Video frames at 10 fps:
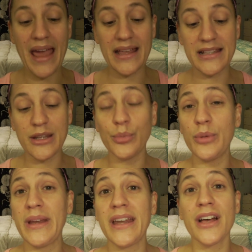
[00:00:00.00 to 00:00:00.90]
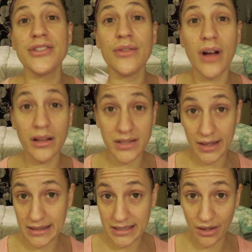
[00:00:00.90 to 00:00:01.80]
get this at Bloomingdale's. You can also
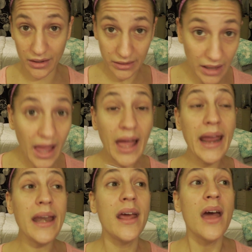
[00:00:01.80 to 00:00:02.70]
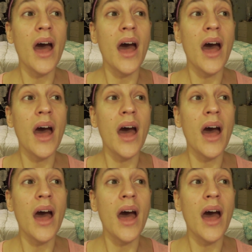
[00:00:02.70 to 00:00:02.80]
get this online.